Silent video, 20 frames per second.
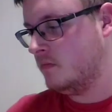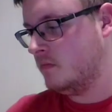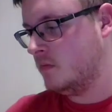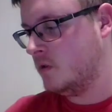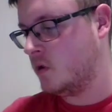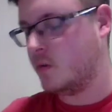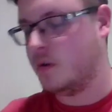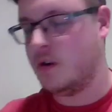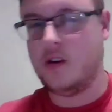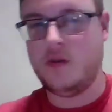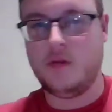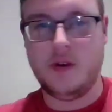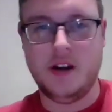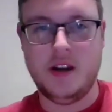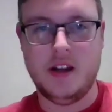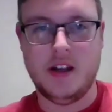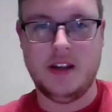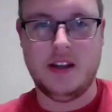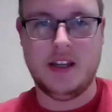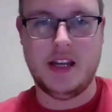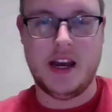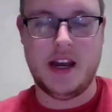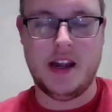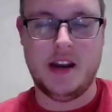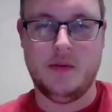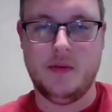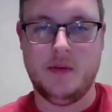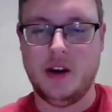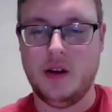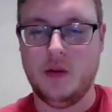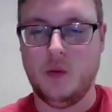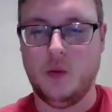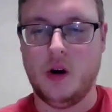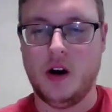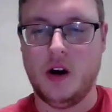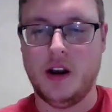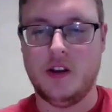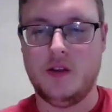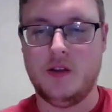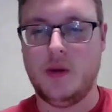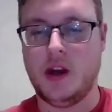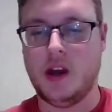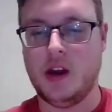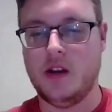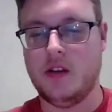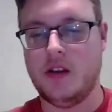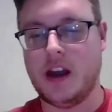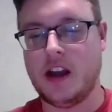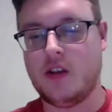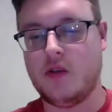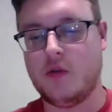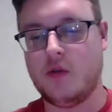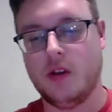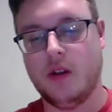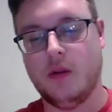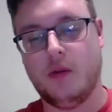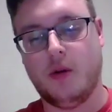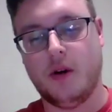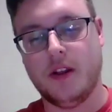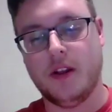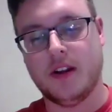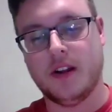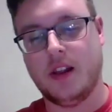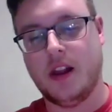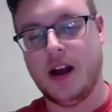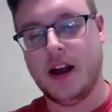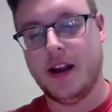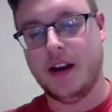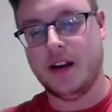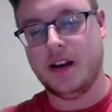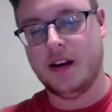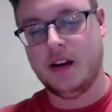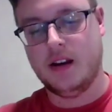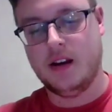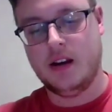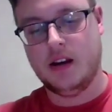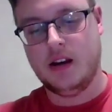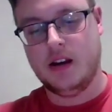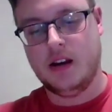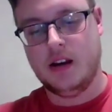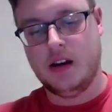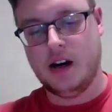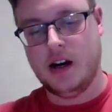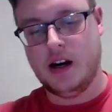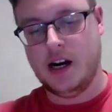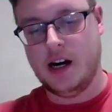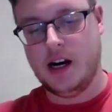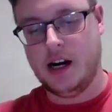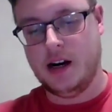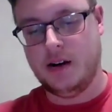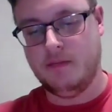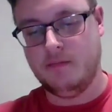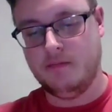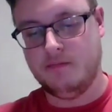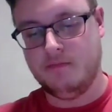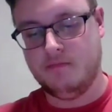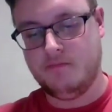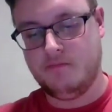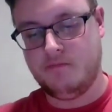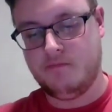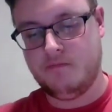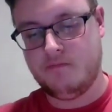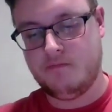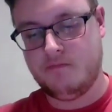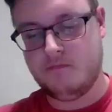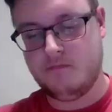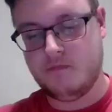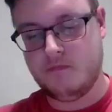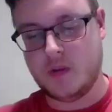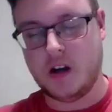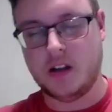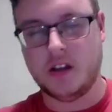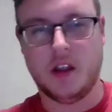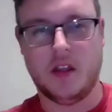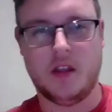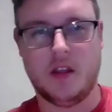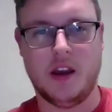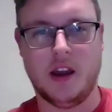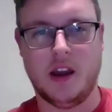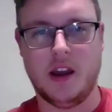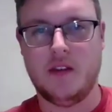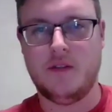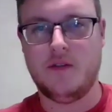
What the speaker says: the reason we did 10 and we did 1 is because that's where the points align um, on the thing.